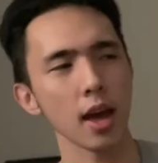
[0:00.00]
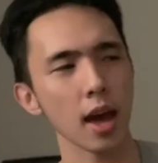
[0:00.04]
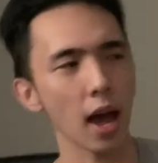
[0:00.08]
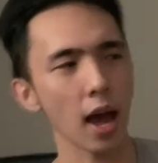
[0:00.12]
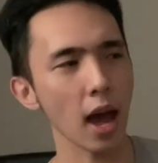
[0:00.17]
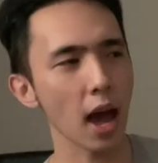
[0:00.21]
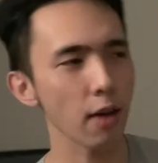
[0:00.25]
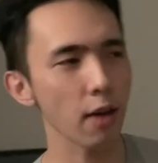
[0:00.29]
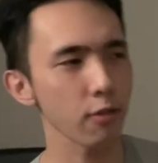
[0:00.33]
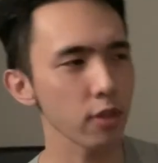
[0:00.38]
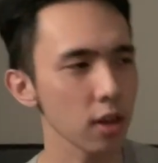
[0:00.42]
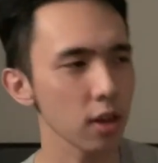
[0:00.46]

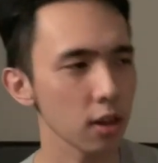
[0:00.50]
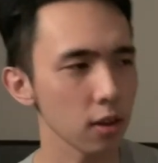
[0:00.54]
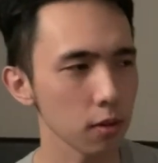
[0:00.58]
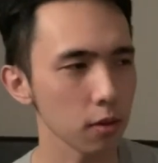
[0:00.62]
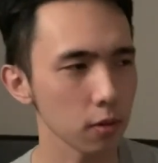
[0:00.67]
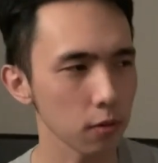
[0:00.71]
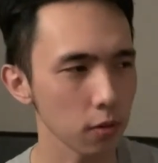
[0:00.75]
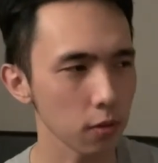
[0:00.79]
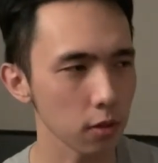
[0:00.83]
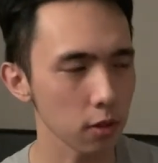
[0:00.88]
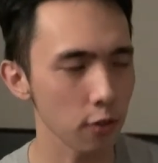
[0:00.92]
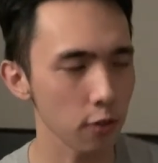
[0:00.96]

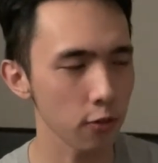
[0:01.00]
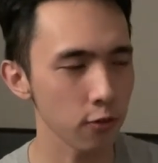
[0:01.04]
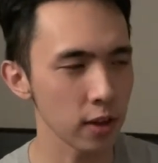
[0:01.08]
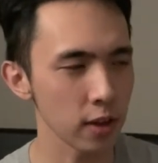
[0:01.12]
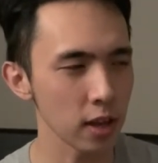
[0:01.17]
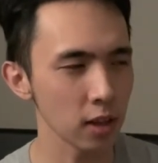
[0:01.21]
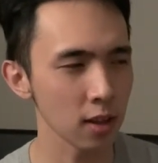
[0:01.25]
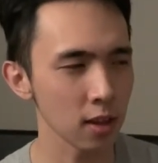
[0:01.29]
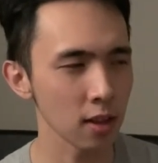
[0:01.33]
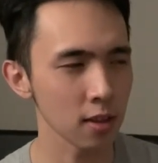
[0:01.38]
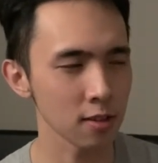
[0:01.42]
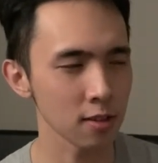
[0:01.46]
having the
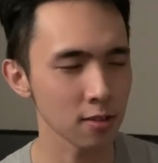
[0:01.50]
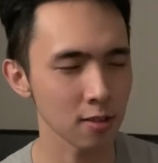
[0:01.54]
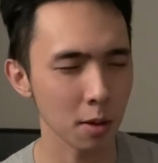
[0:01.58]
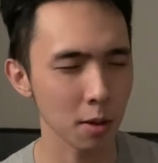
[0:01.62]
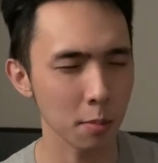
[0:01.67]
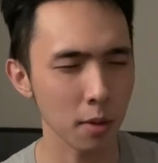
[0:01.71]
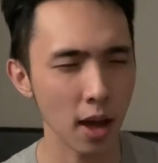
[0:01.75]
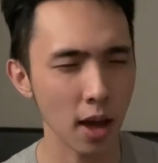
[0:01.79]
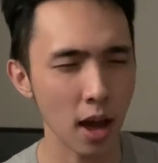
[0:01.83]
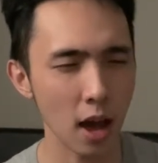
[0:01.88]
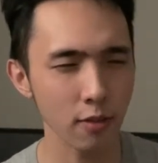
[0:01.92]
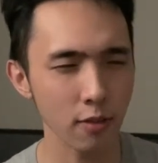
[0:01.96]
feelings that I'm
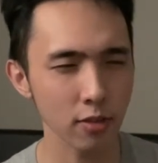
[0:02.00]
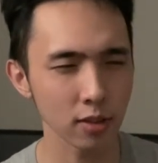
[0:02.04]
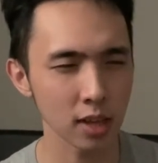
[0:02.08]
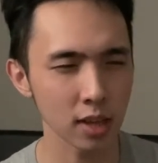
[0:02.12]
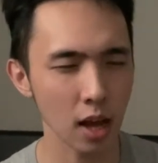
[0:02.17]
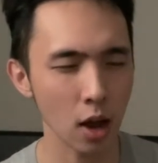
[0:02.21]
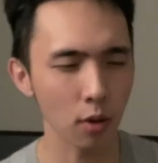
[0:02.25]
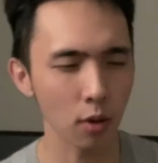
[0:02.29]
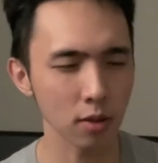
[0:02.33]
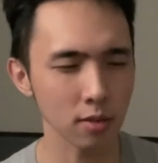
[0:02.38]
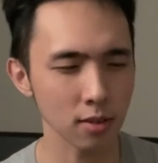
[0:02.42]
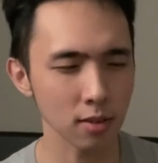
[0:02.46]
having
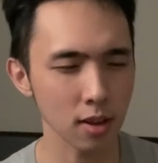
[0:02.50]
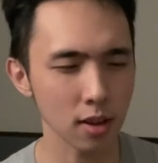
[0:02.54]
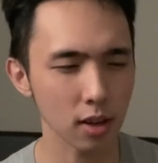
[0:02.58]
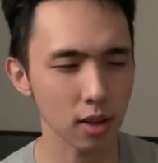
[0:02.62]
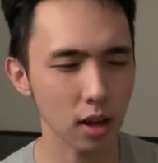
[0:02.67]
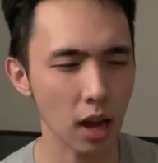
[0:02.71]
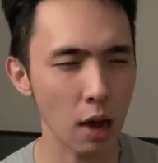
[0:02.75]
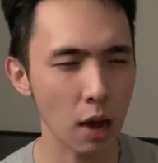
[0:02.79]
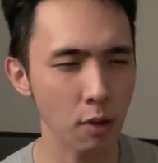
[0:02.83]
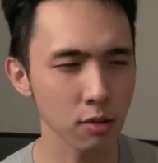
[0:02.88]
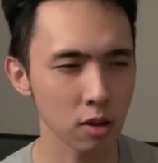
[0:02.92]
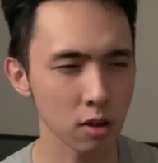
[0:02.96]
now, it's like
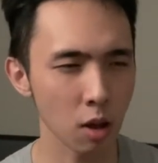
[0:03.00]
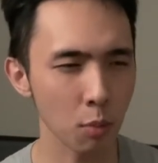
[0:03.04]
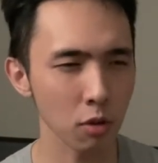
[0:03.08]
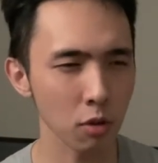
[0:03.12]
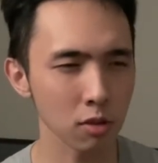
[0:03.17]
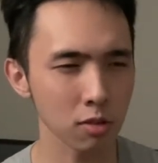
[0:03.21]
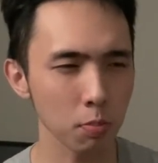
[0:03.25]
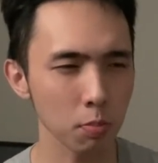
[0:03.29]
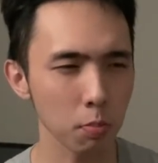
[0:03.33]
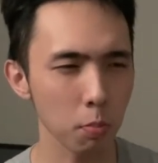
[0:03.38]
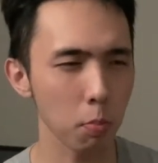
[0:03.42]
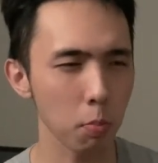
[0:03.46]
I was
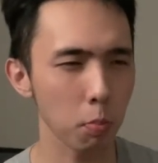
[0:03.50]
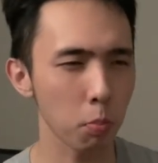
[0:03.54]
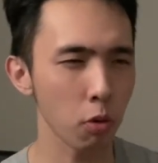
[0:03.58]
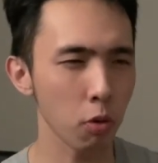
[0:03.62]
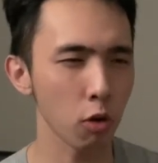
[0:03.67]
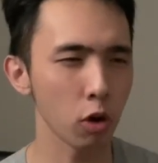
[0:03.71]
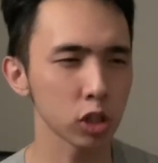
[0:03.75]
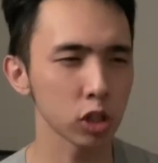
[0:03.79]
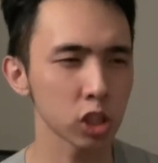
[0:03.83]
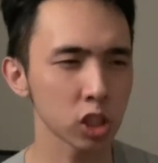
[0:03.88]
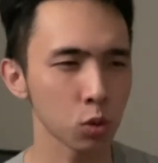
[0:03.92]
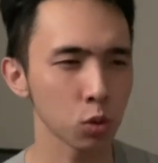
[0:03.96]
almost
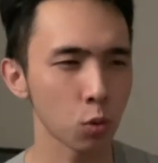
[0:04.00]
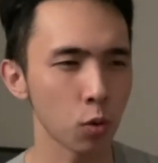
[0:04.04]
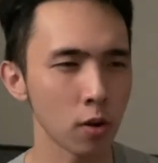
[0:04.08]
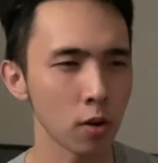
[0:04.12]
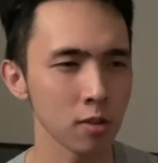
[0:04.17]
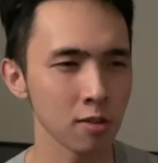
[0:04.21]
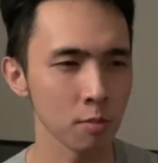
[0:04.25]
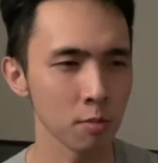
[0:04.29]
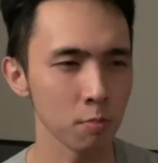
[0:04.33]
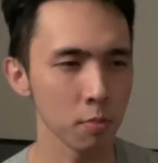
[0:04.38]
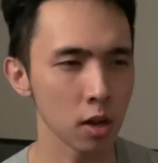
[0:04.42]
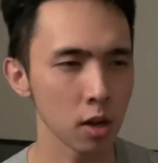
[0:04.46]
pushed towards
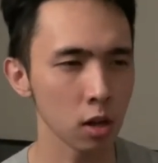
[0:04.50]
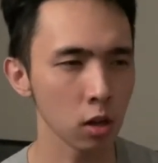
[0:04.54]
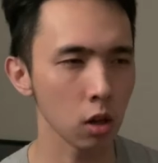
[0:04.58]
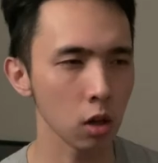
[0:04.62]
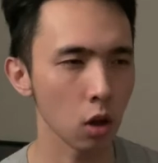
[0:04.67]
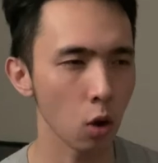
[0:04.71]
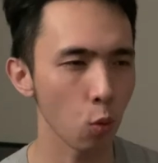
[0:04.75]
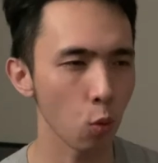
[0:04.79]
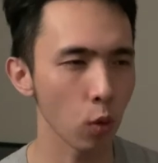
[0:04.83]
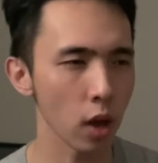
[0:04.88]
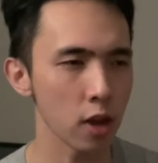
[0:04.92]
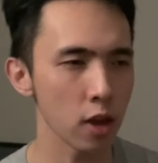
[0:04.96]
the middle,
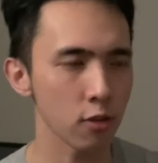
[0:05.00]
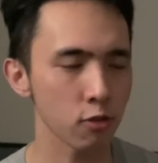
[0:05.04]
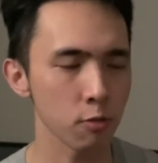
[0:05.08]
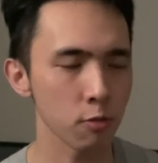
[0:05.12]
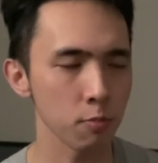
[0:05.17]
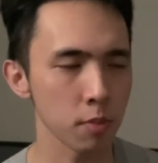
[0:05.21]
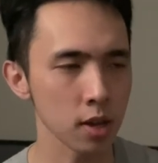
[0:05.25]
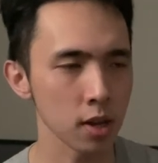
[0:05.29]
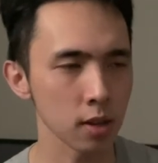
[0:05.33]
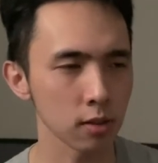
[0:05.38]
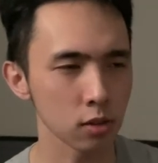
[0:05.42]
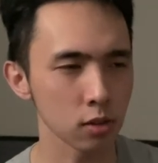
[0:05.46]
away from
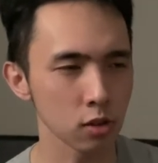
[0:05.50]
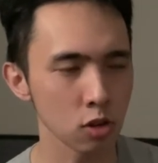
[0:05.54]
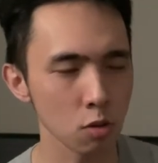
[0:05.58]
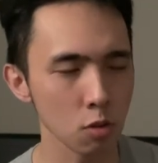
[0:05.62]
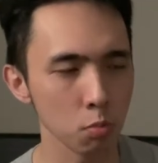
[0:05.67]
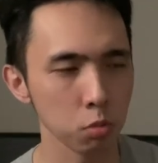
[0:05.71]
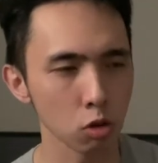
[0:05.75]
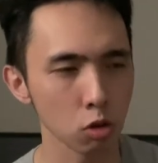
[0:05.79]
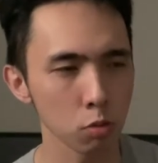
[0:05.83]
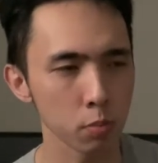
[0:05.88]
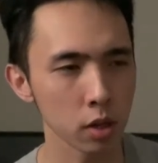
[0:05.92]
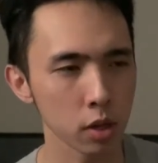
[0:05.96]
being too
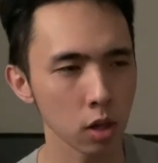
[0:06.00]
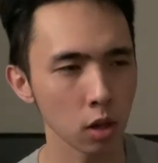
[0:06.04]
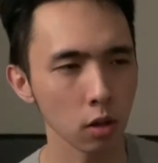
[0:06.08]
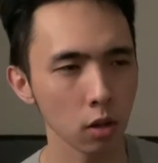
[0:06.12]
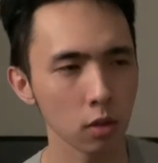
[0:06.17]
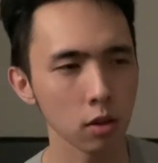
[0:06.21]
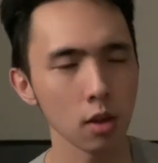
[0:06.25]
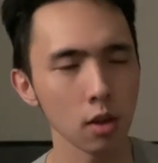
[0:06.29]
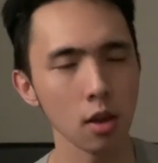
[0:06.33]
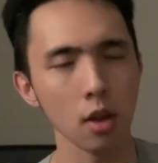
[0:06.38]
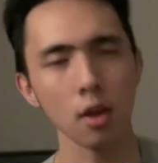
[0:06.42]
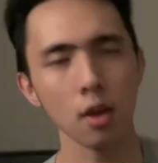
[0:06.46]
blue
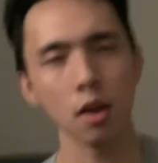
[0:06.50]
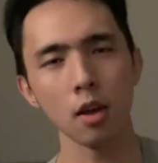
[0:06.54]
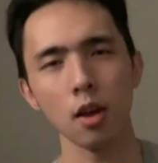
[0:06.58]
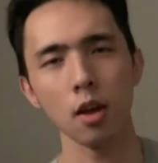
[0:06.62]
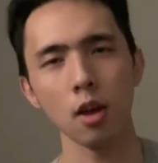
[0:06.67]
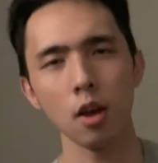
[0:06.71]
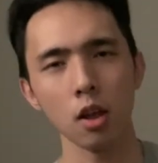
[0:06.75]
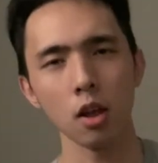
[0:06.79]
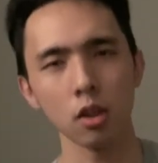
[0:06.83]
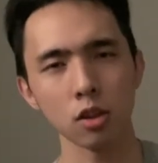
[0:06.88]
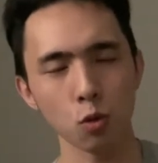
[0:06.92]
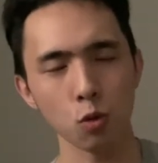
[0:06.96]
pilled
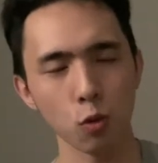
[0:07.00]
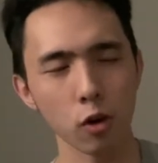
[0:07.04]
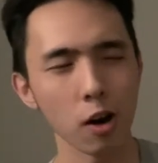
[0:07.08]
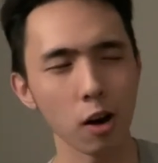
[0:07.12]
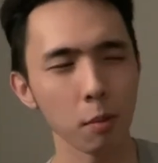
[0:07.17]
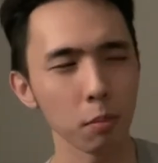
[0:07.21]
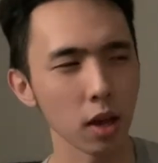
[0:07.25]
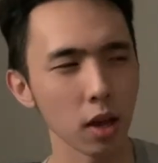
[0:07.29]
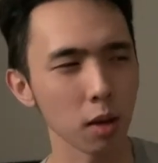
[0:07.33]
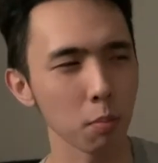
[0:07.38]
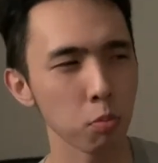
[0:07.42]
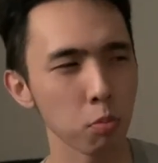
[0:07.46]
to where I'm
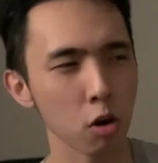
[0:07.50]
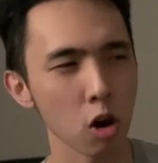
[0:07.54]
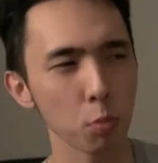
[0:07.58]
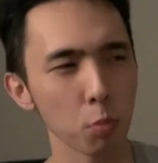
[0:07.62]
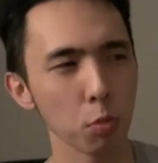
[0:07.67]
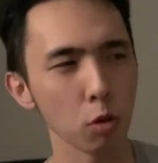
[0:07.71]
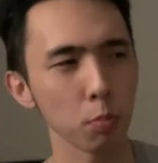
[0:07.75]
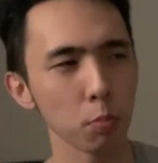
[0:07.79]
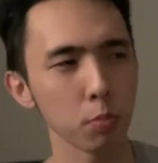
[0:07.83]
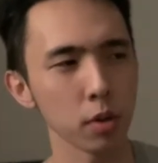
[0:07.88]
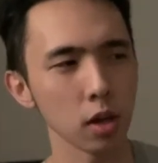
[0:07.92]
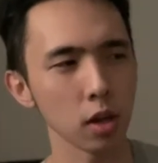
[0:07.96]
like
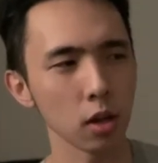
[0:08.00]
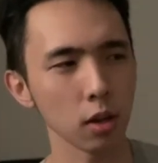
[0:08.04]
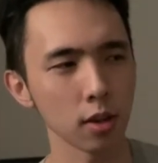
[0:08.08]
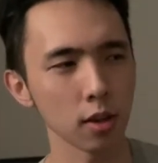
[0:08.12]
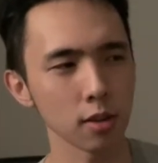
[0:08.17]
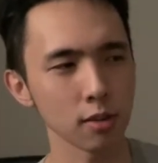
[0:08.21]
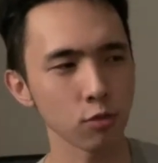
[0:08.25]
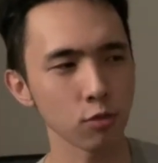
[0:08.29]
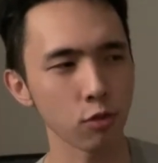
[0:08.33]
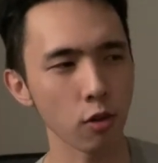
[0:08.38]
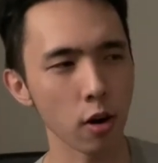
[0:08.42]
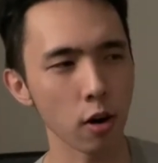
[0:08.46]
purple pilled
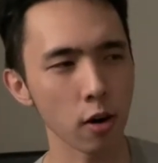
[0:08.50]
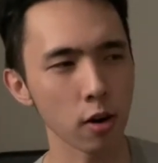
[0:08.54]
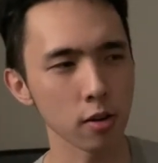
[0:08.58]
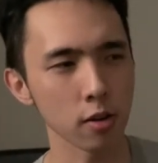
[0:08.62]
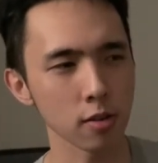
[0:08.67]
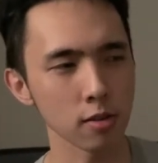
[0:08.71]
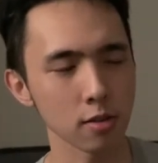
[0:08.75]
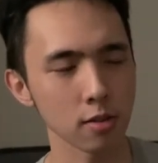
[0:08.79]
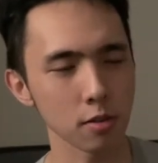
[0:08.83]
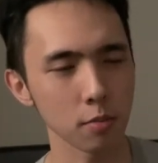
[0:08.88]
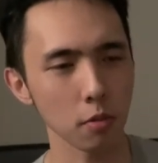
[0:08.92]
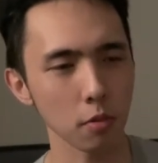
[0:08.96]
as far
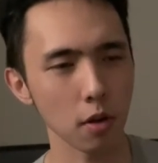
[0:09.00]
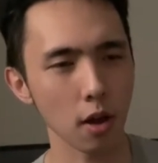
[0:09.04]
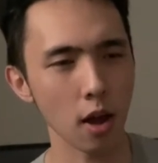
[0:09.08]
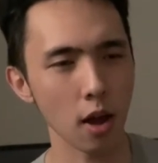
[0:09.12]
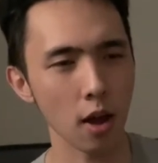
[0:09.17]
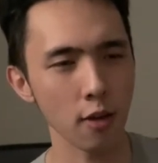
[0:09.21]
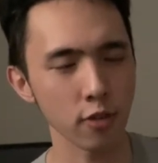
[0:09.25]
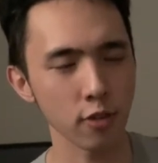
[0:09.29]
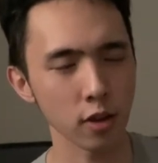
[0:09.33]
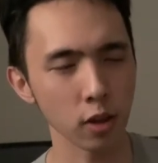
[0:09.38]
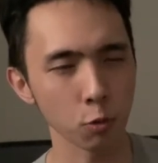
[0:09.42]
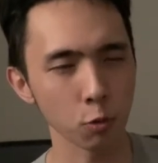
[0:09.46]
as I feel